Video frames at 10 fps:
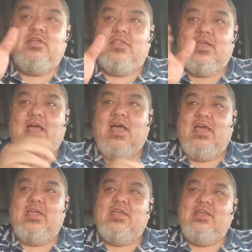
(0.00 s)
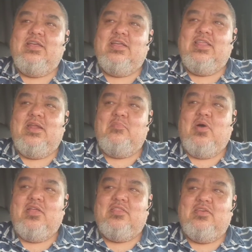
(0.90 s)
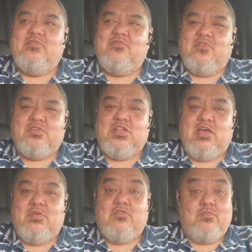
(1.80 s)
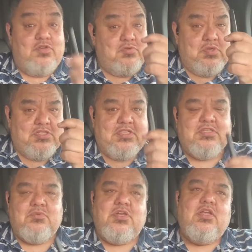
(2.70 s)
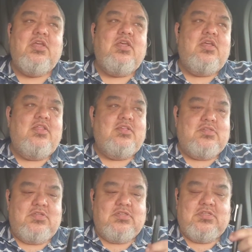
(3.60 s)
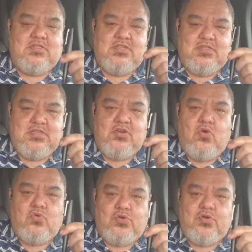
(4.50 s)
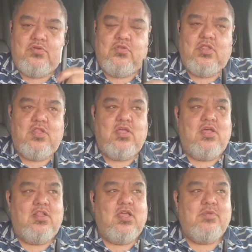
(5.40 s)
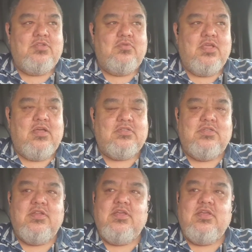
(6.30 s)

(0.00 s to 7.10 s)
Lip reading: The guy that I bought the first Lamy from, which was this one, so this is an older Lamy 2000.